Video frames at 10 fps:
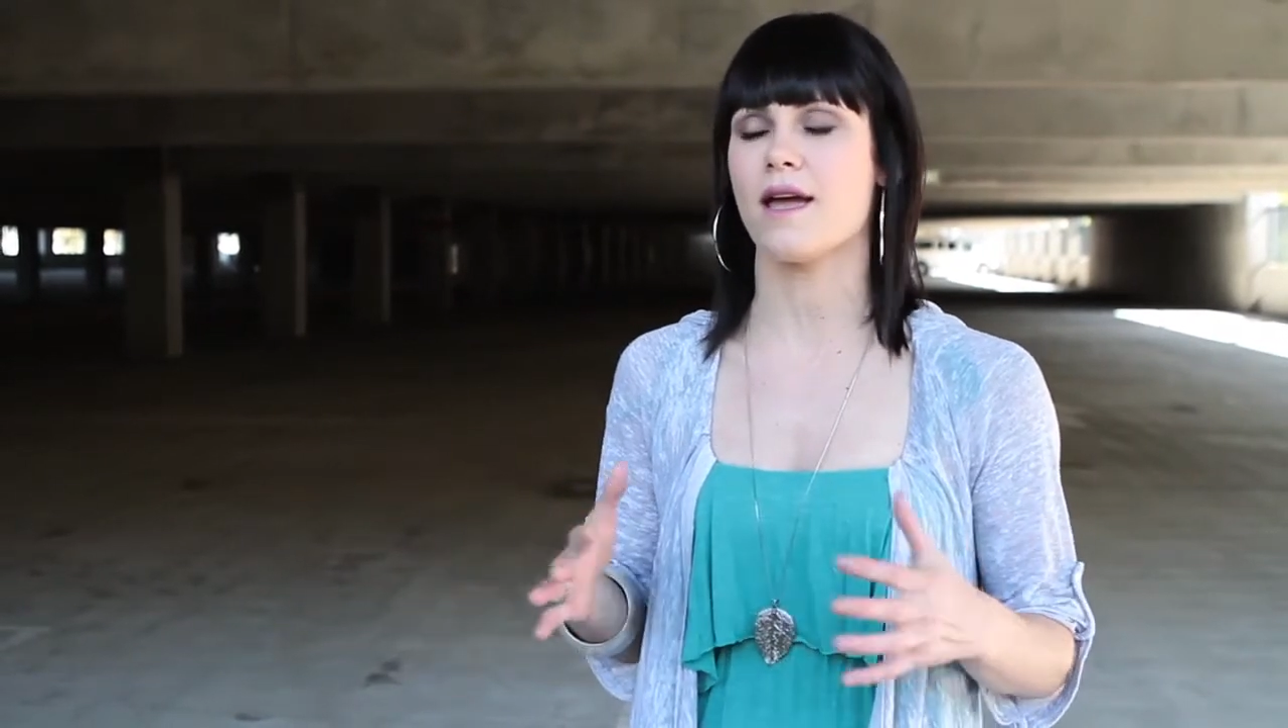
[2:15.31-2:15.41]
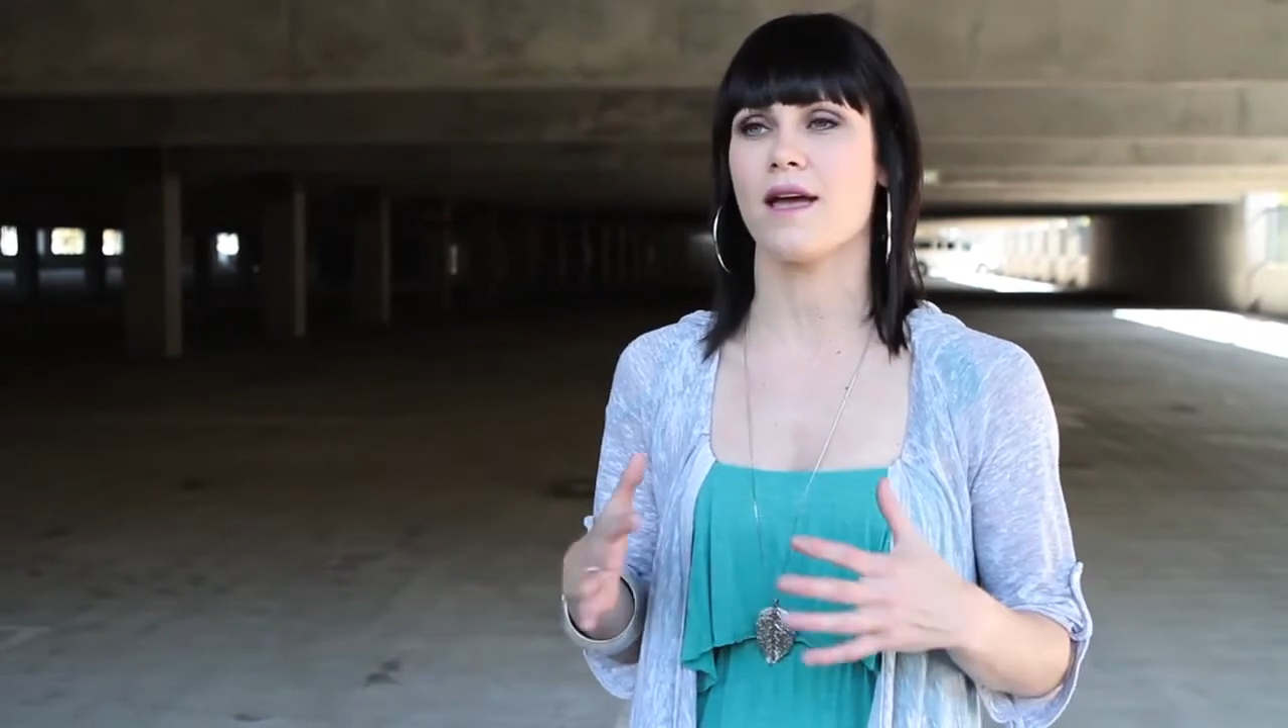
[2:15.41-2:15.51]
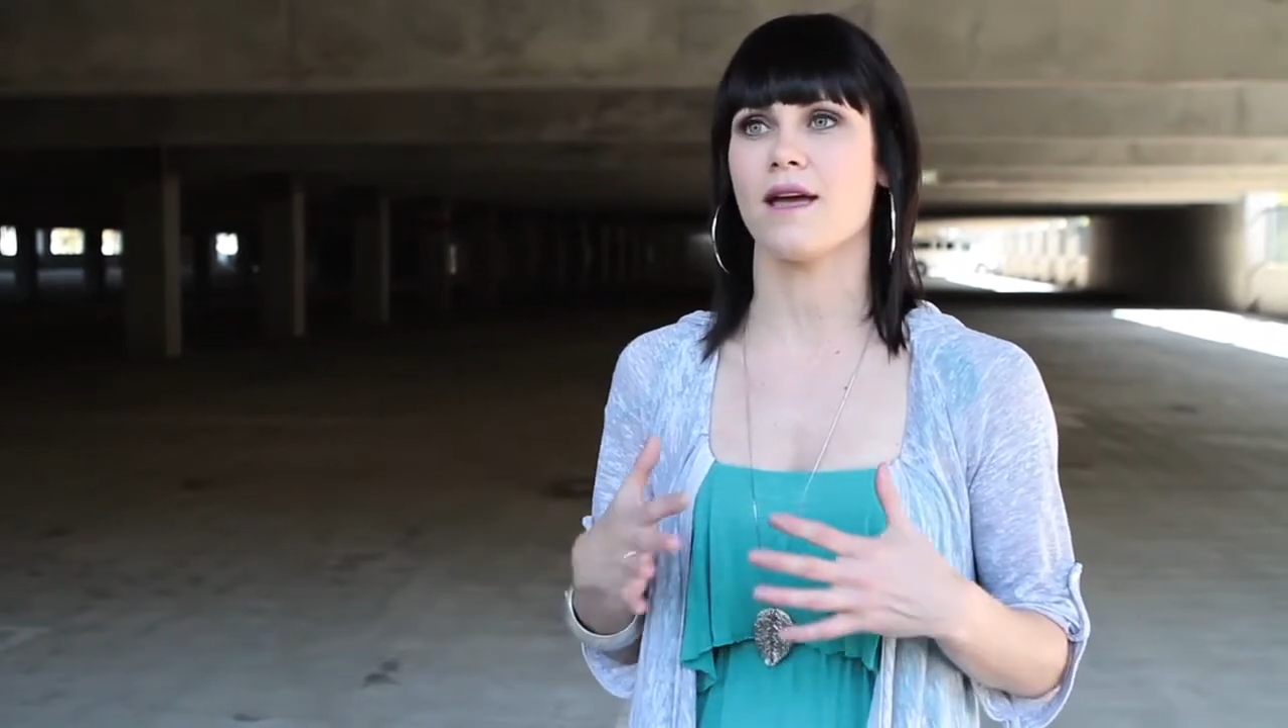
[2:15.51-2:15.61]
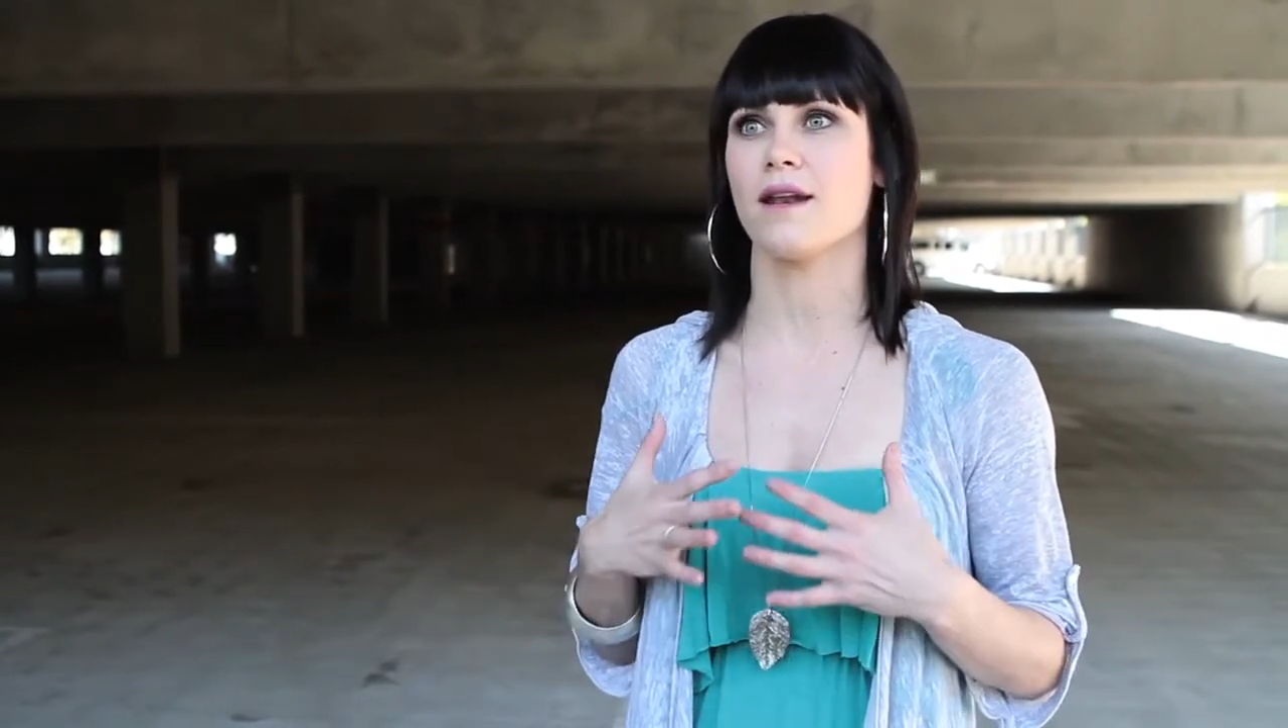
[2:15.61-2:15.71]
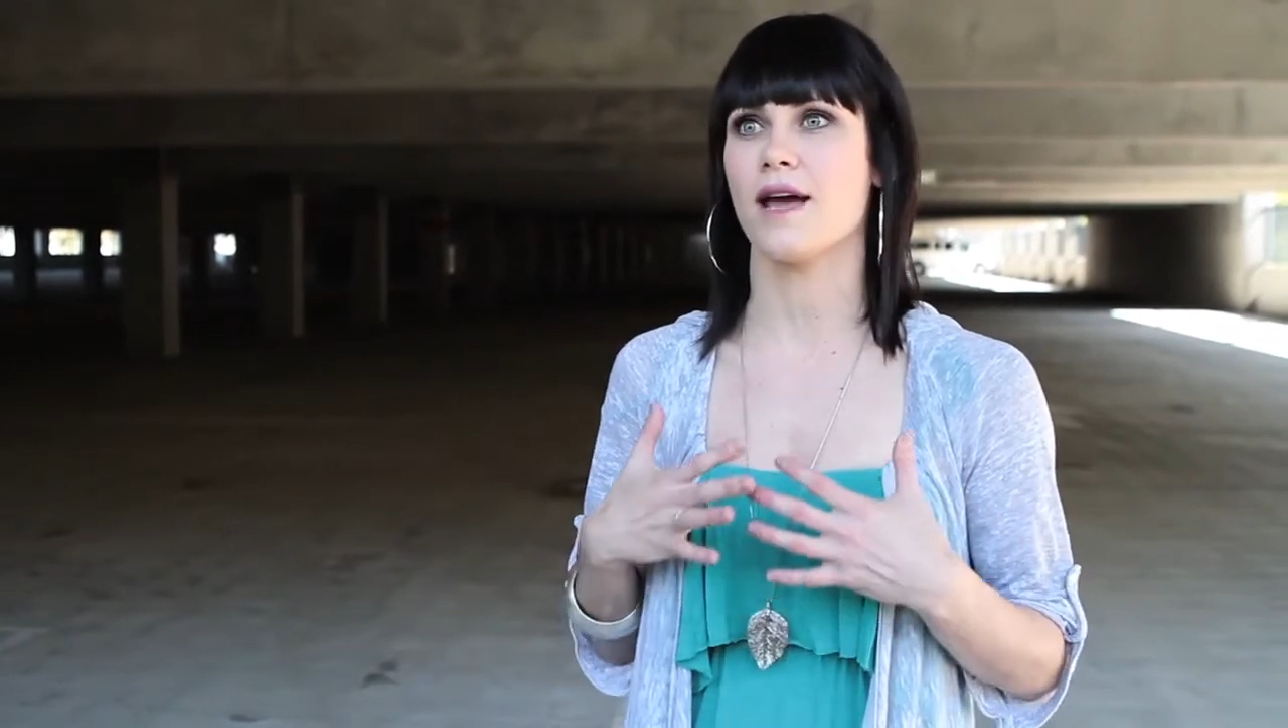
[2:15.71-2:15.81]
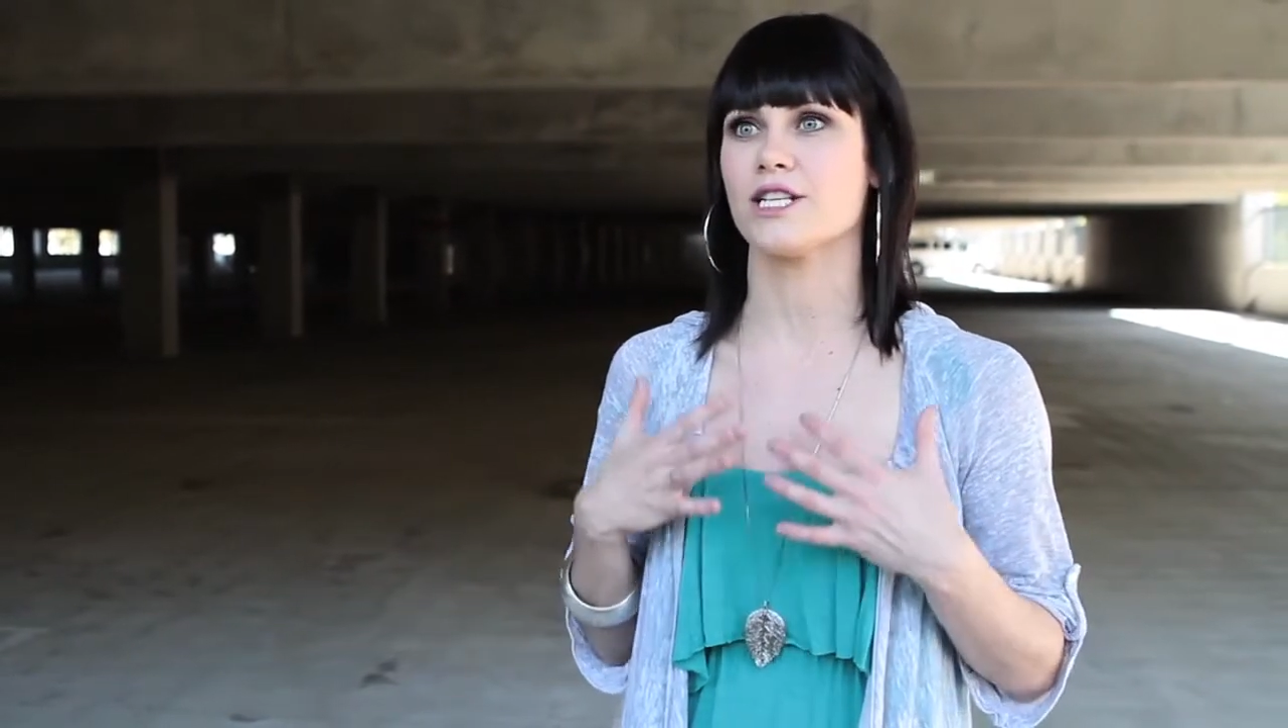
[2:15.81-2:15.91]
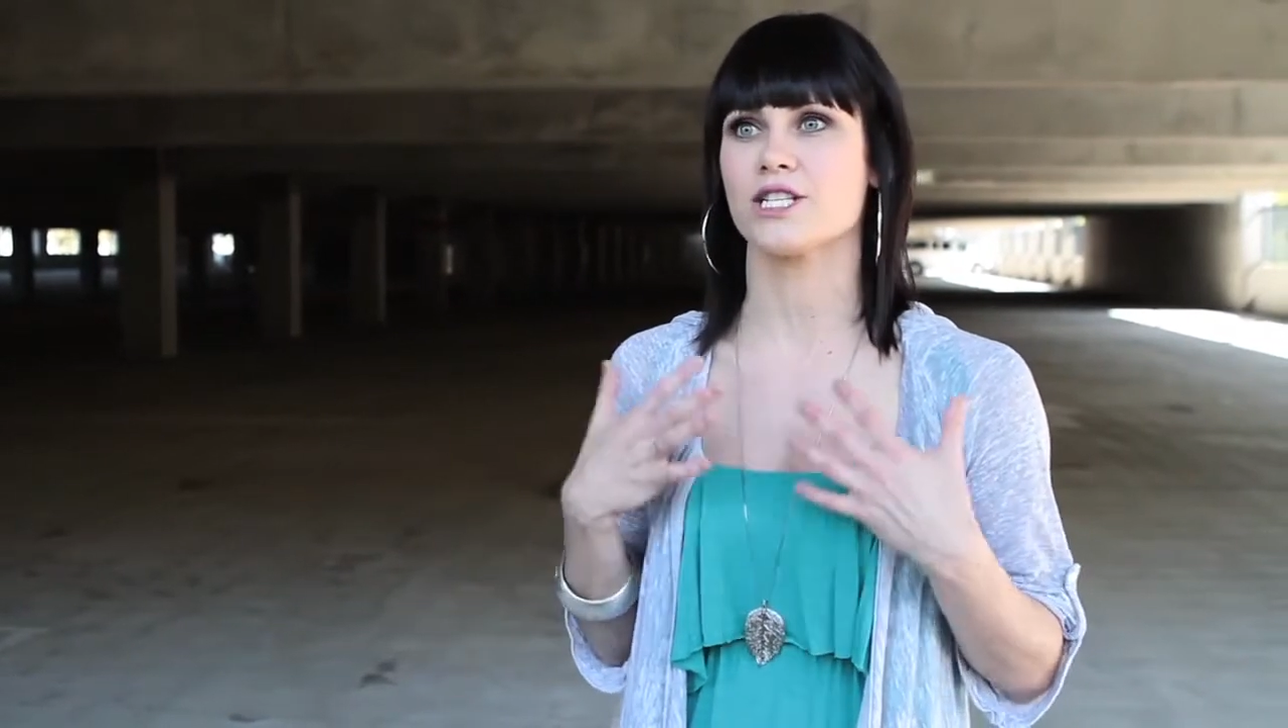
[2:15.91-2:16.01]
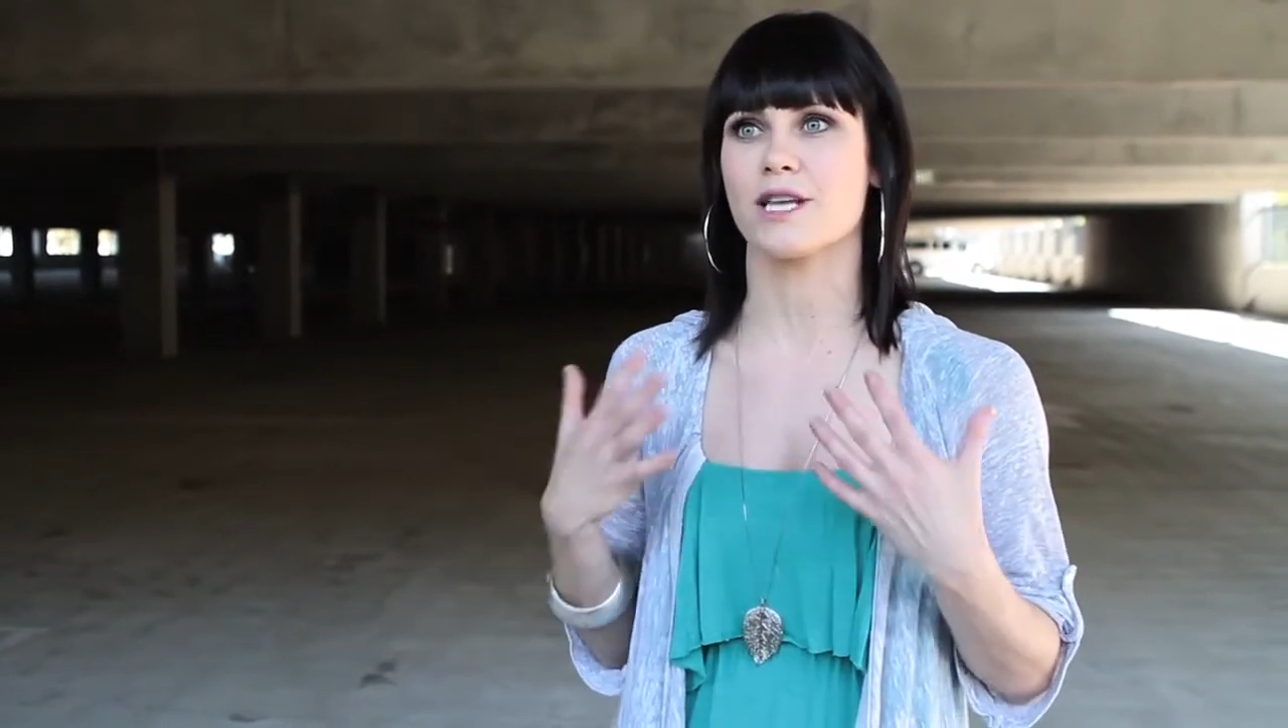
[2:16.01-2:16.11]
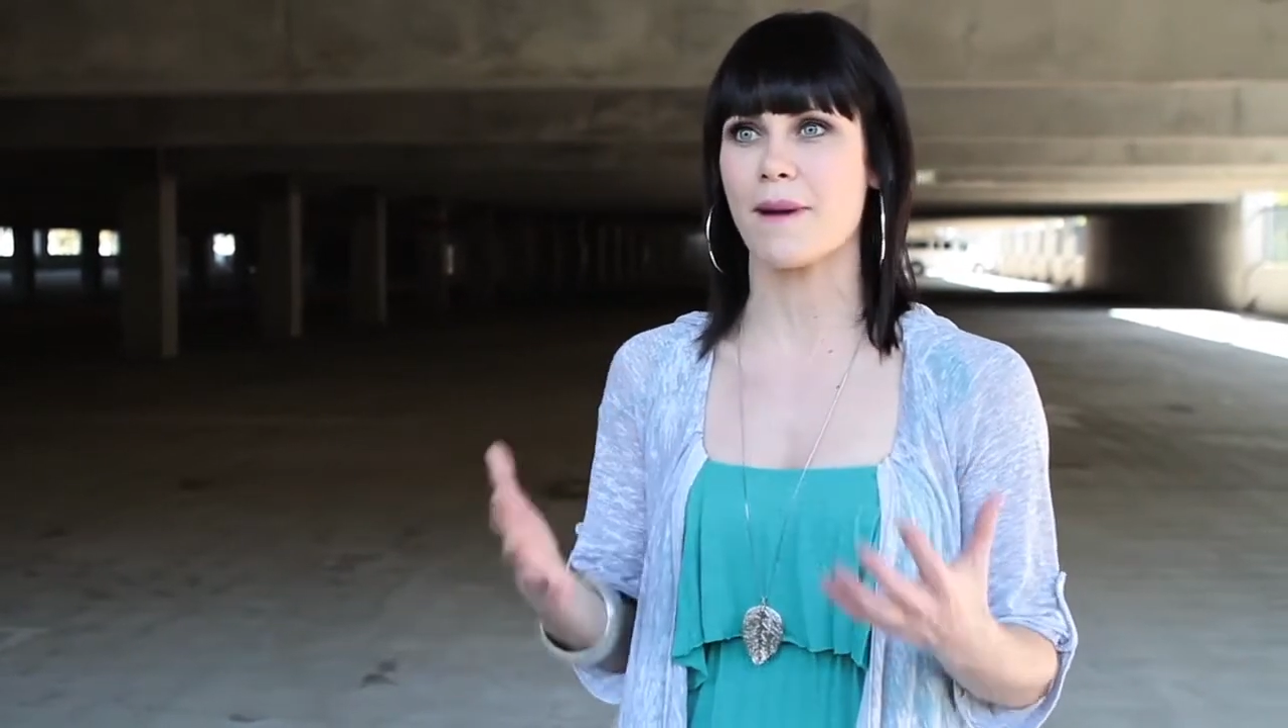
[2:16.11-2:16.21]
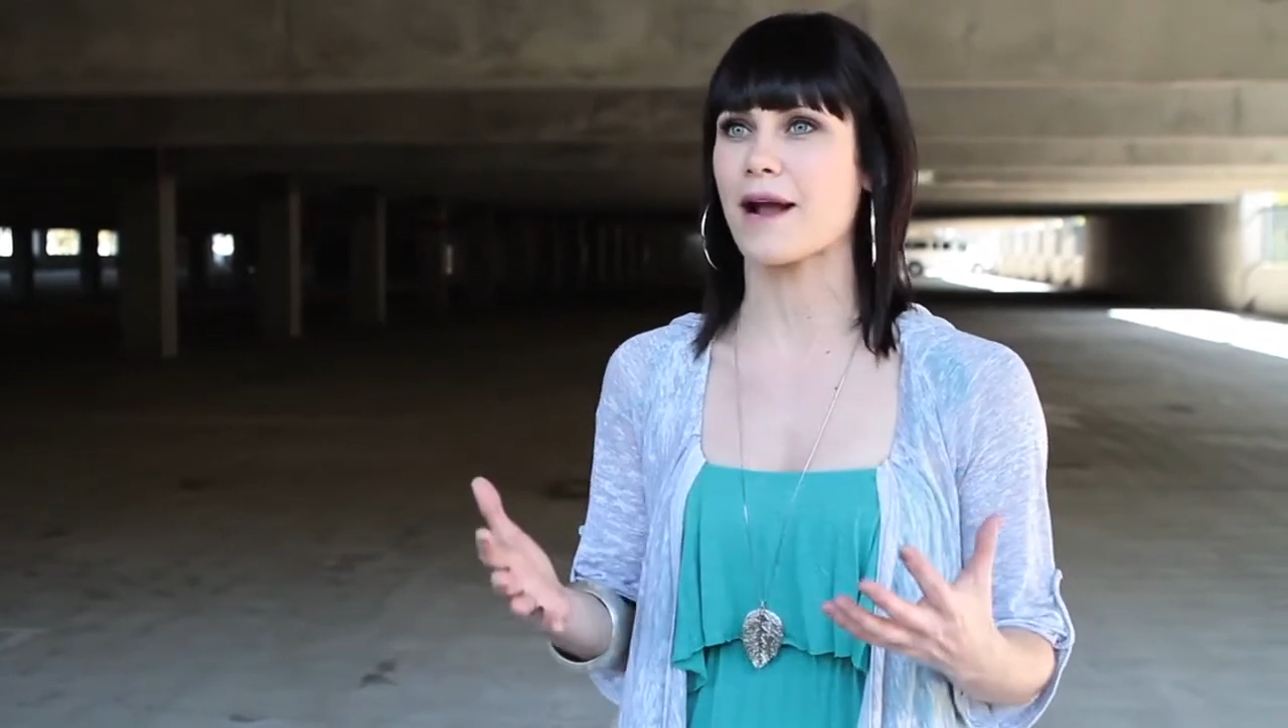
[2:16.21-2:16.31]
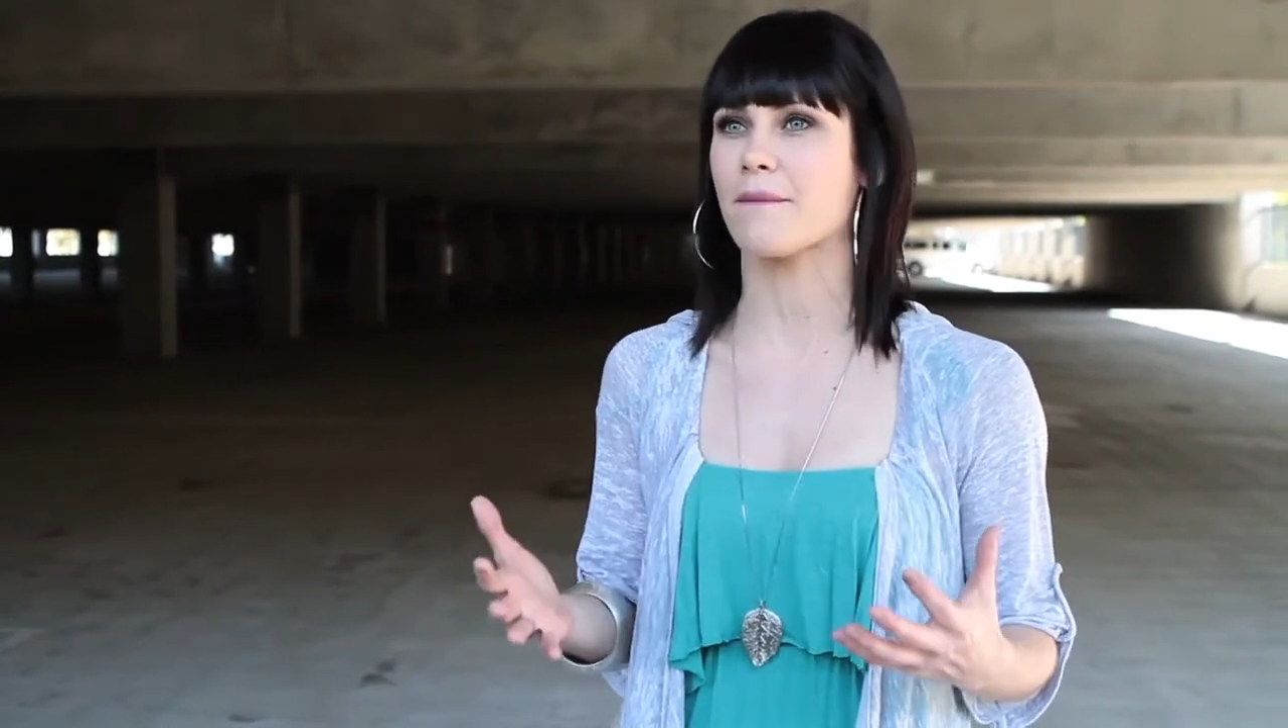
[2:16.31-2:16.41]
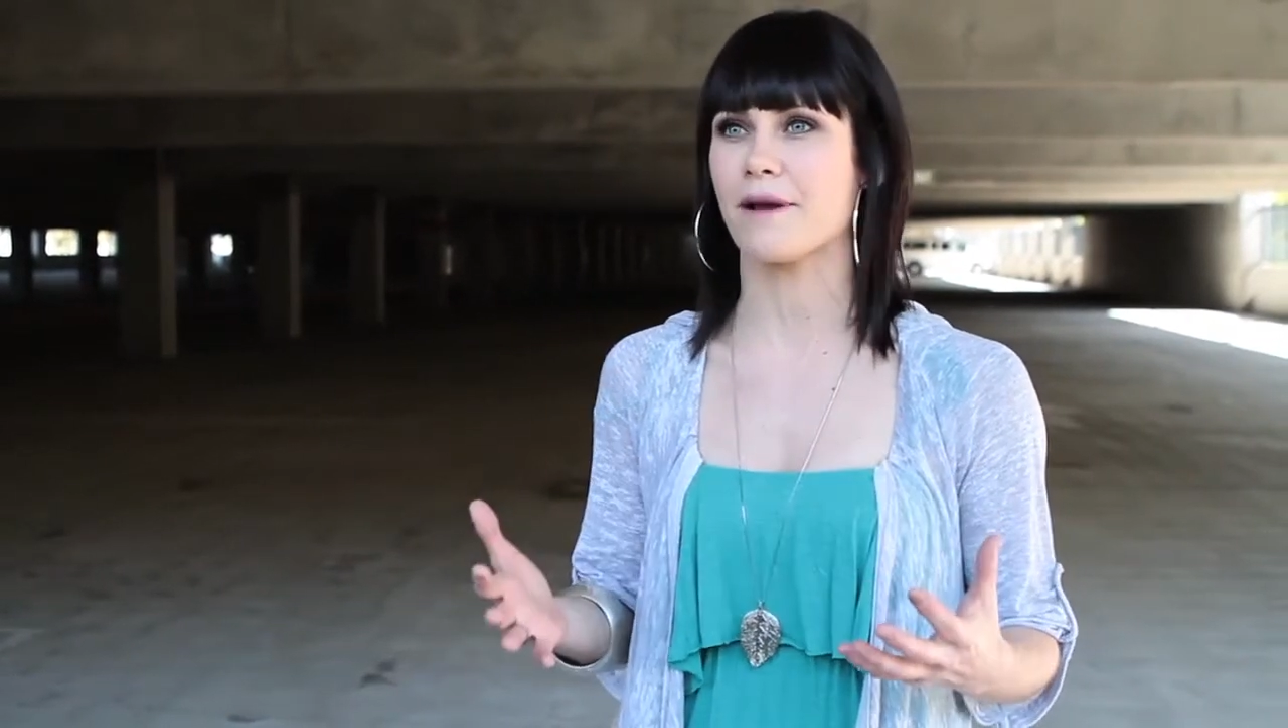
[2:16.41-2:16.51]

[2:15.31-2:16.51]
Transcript: and I just get back